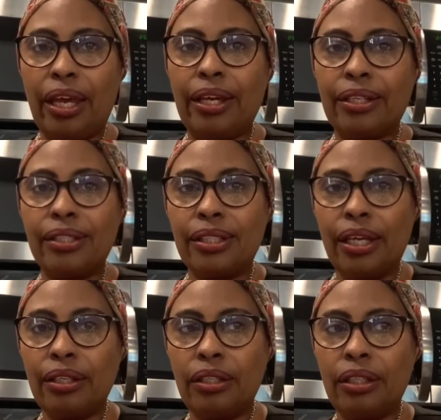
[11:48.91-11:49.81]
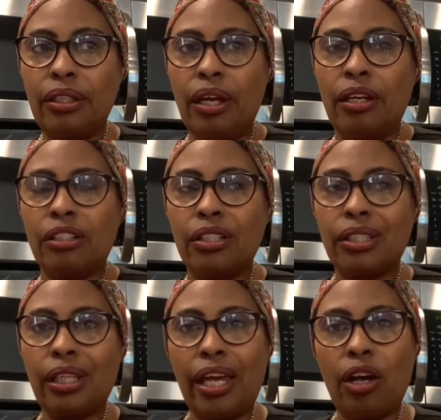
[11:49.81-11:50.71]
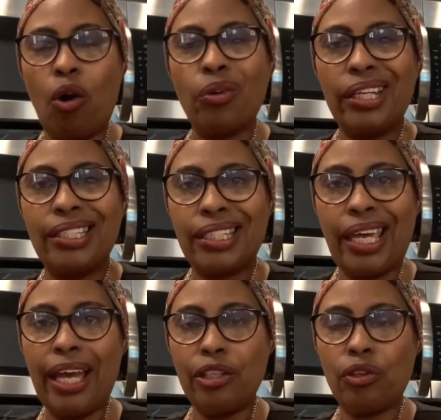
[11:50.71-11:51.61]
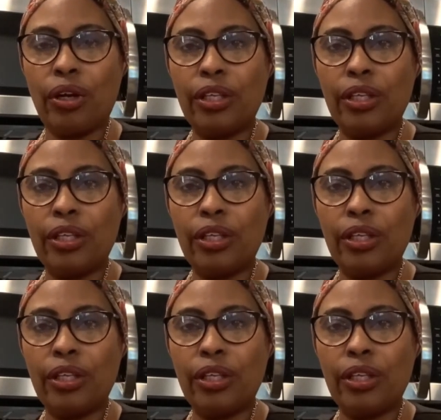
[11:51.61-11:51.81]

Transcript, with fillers: and continually to stay on a schedule,